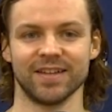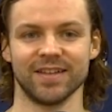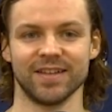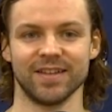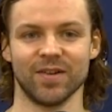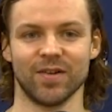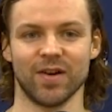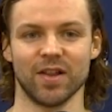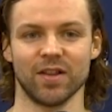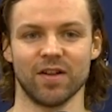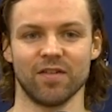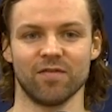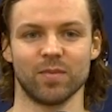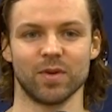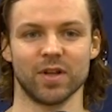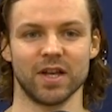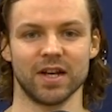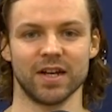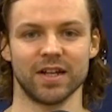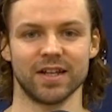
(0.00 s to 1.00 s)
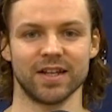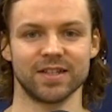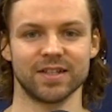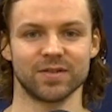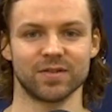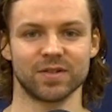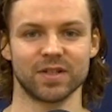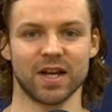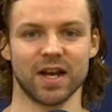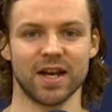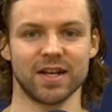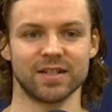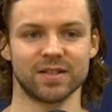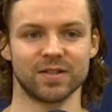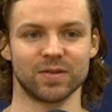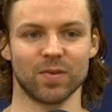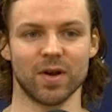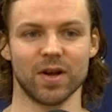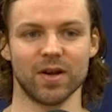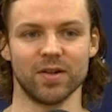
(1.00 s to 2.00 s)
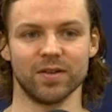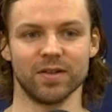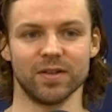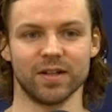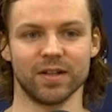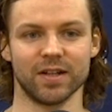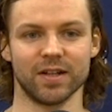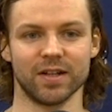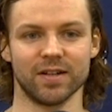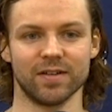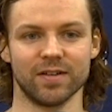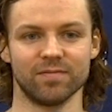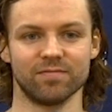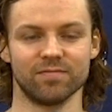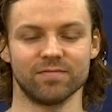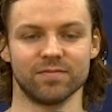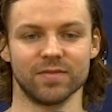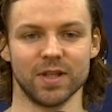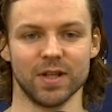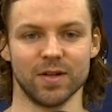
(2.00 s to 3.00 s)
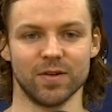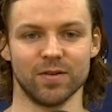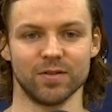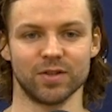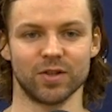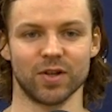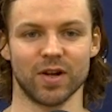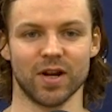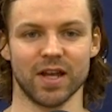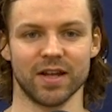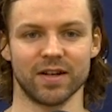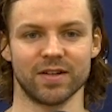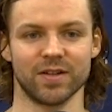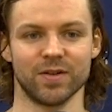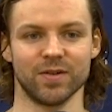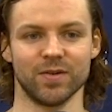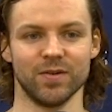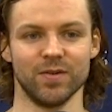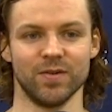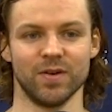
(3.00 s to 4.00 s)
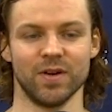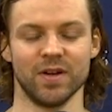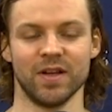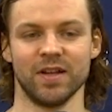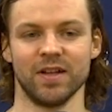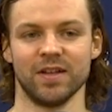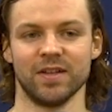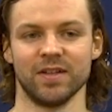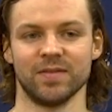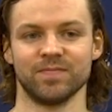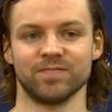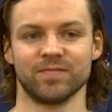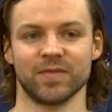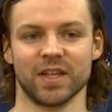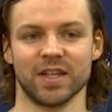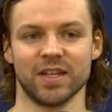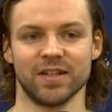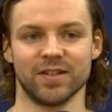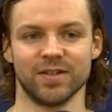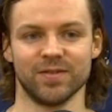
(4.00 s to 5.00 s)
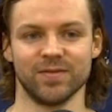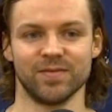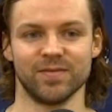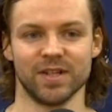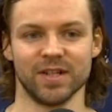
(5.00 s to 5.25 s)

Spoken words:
you know, I love playing against those guys as well, and you know, trying to, you know,